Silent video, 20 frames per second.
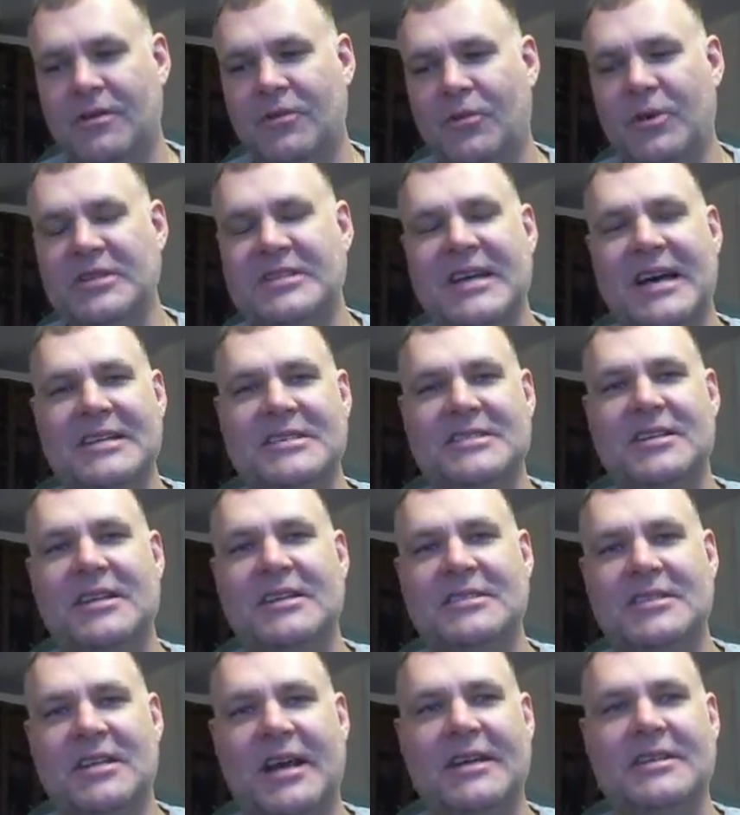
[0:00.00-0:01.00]
We tested
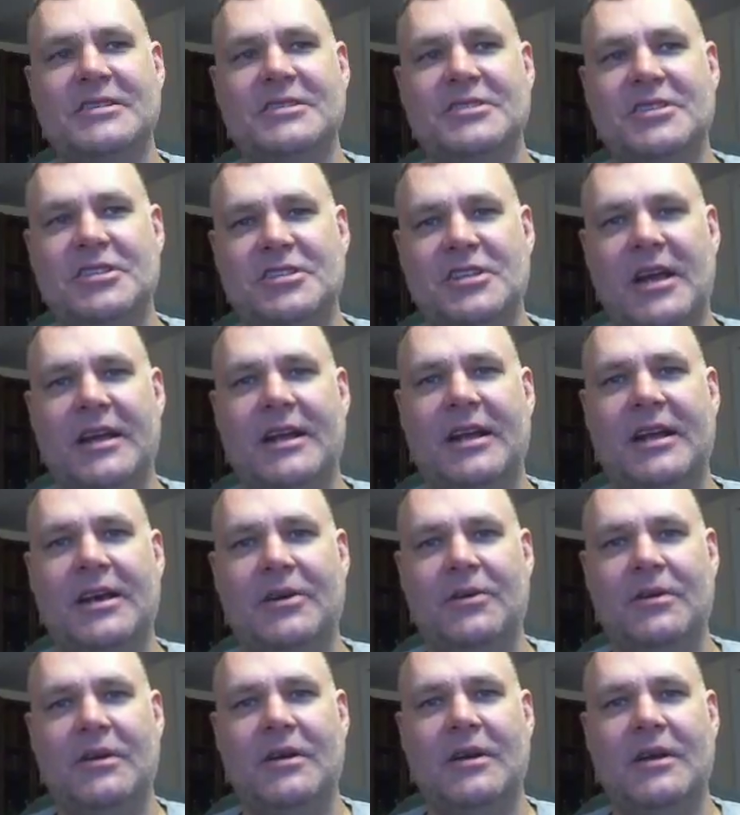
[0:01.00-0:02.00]
it tonight just to check it
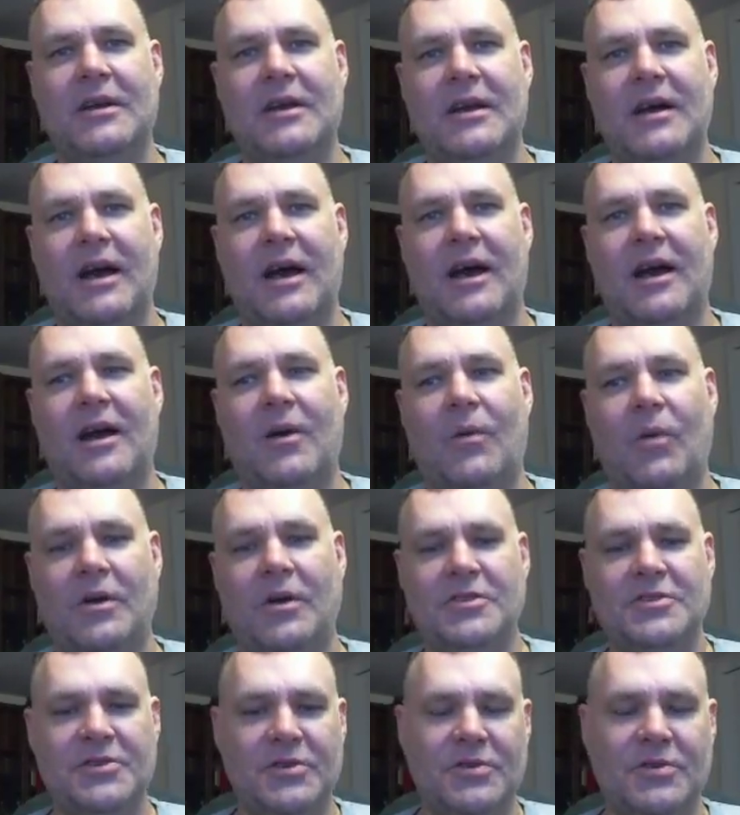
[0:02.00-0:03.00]
out.
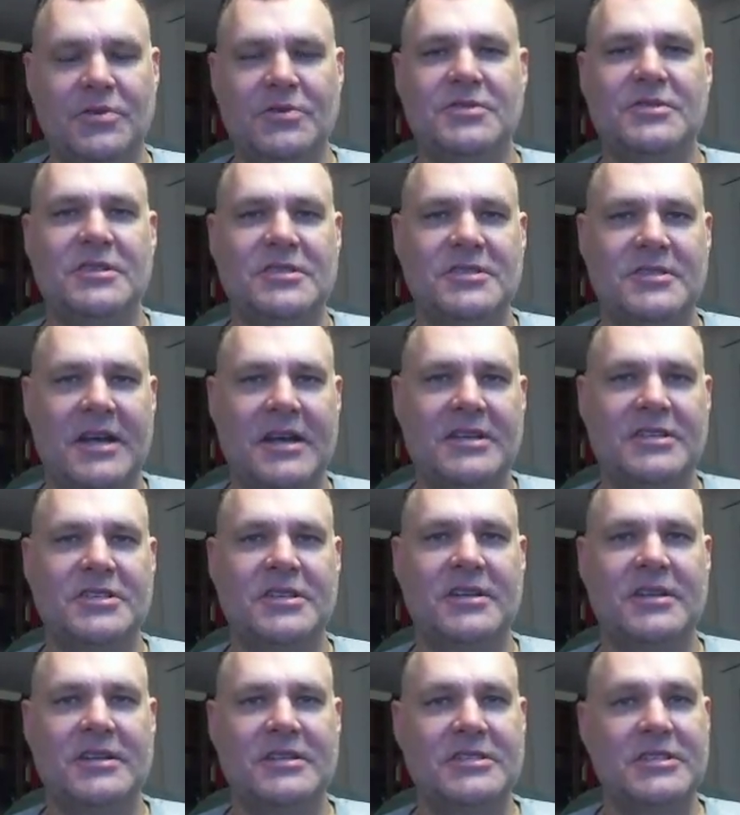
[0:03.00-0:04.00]
Once you use the
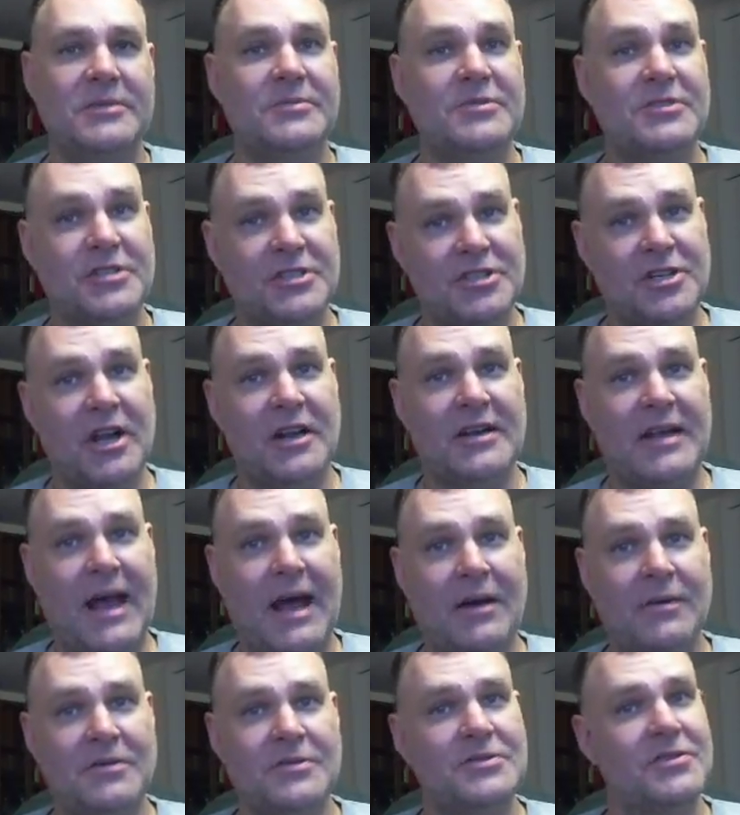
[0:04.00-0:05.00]
station, it seems to shut
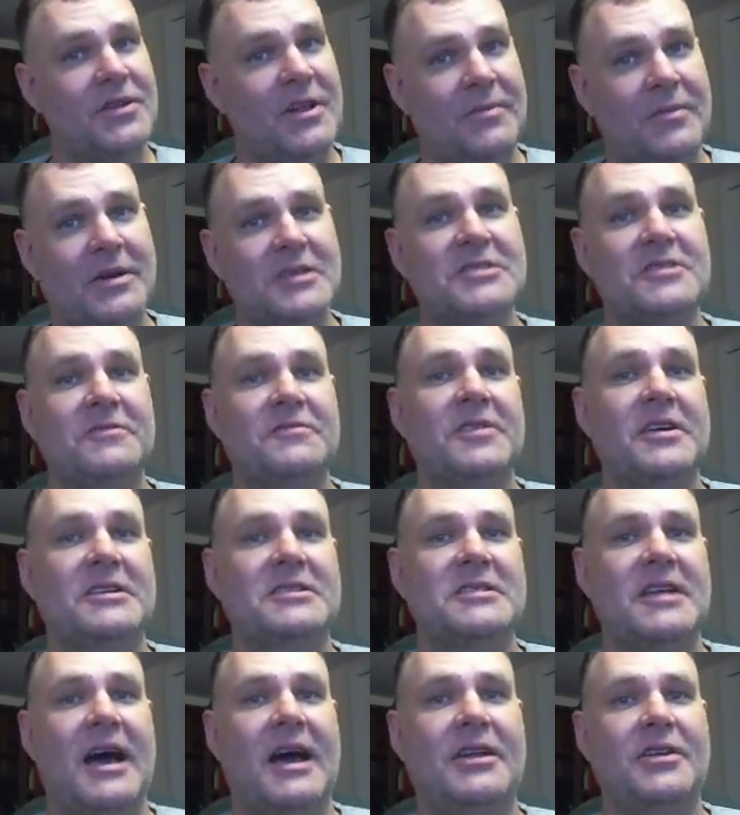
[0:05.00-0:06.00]
down, so they must have
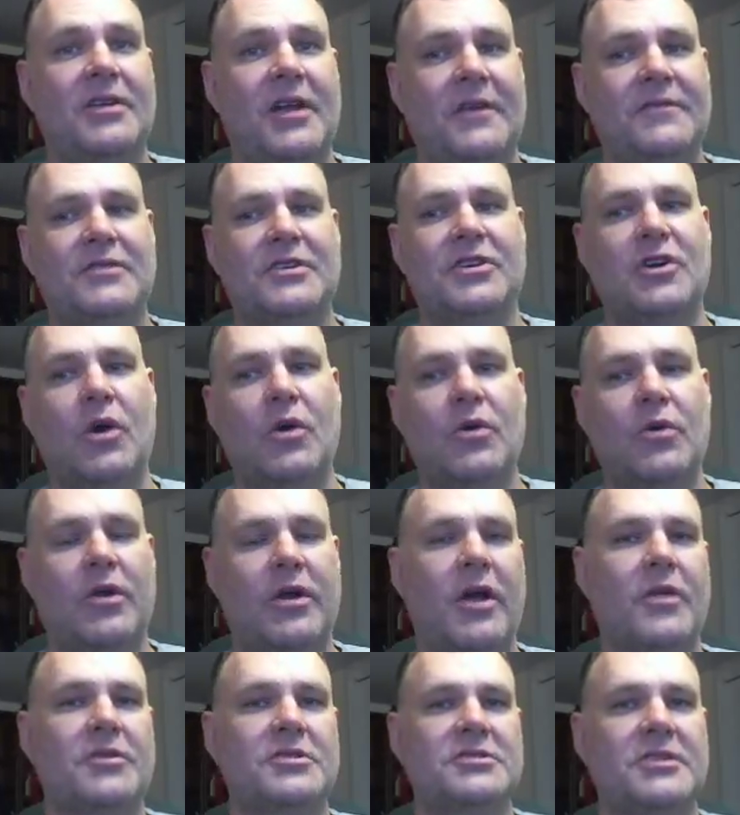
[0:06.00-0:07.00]
fixed that. You have to go to
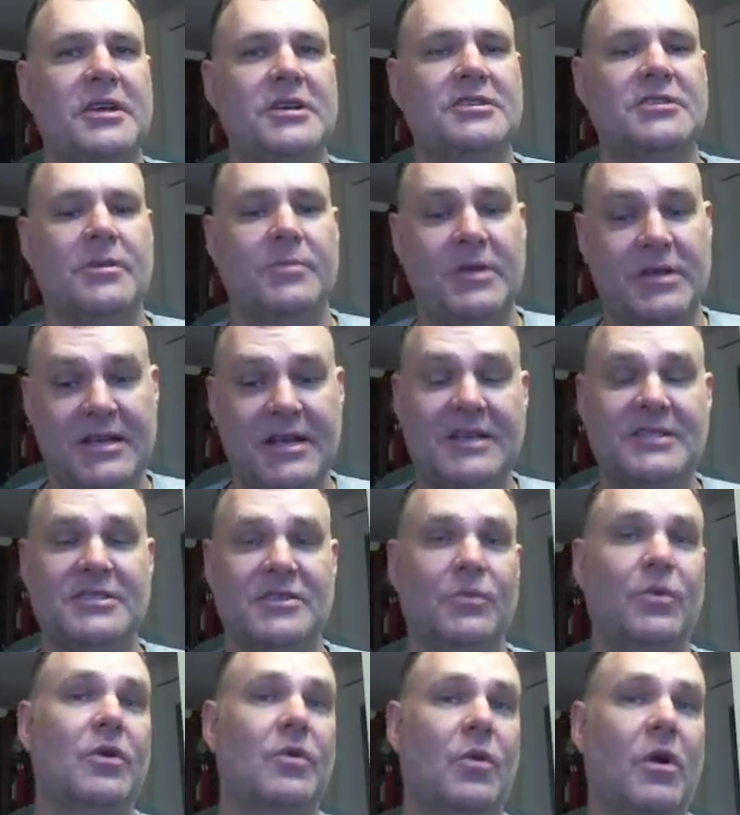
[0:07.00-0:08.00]
another station. I mean, yes,
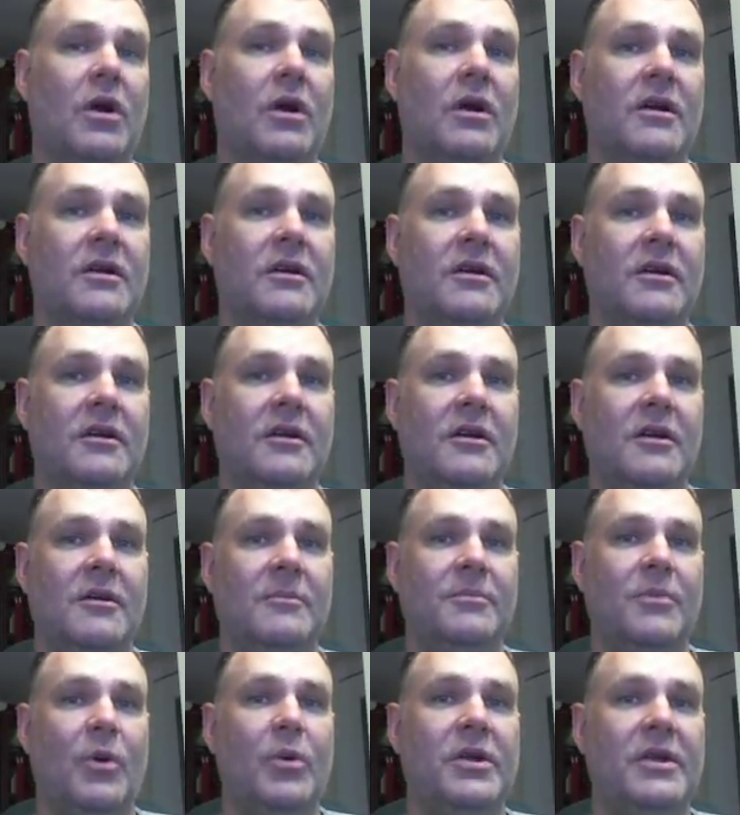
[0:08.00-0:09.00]
it would work,
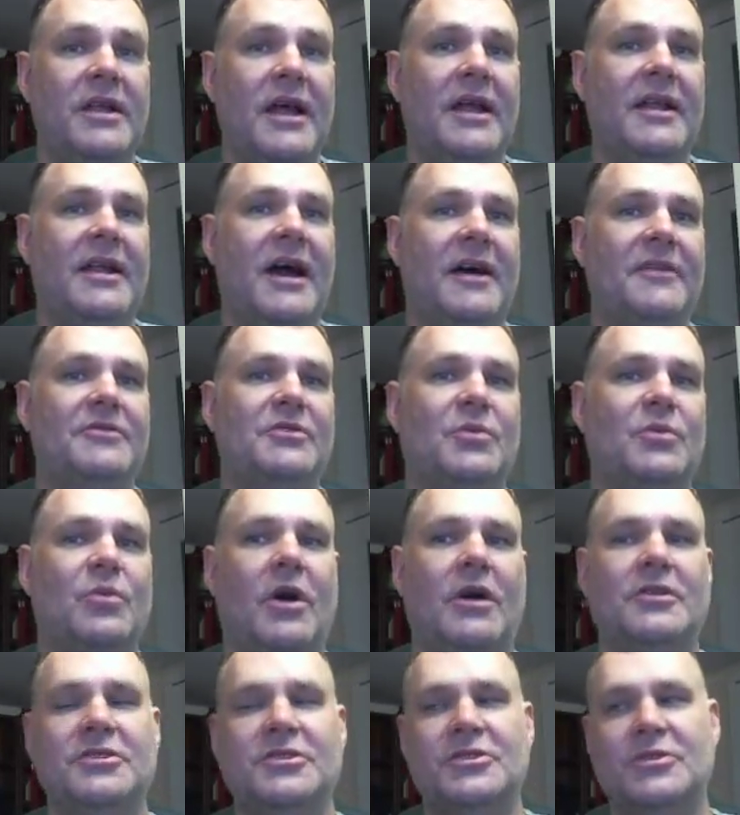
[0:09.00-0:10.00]
but we'd then have to
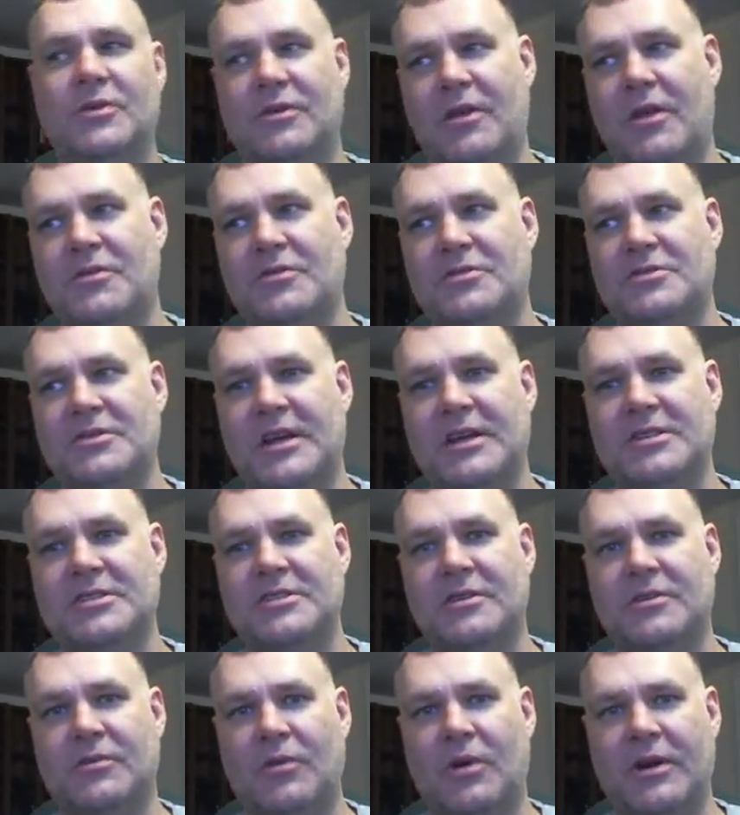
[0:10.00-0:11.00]
run to another station.